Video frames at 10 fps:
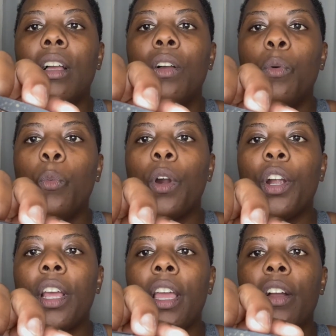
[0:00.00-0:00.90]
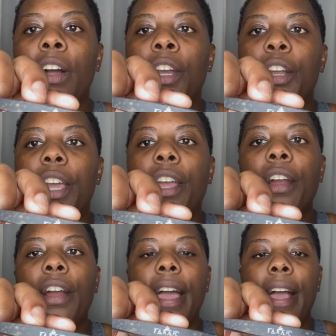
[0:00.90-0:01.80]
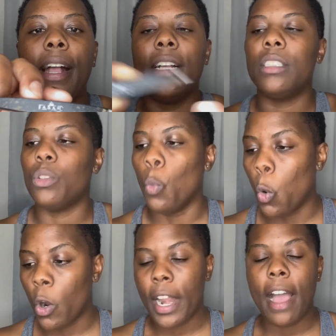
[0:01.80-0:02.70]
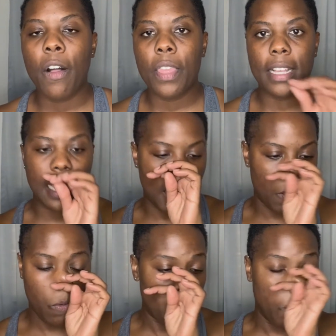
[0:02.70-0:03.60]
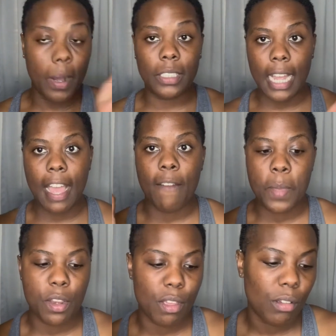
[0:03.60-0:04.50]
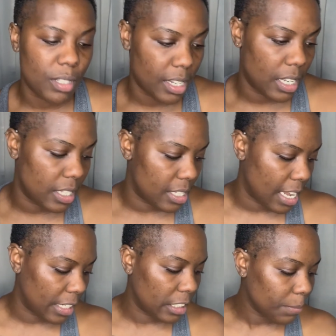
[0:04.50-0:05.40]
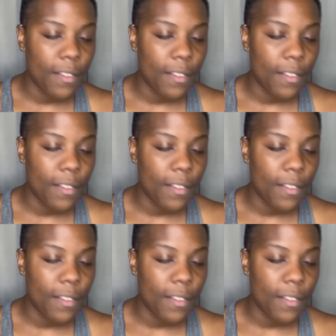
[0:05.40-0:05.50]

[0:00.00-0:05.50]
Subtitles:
wording under here has worn out. That's how much I have been using these things.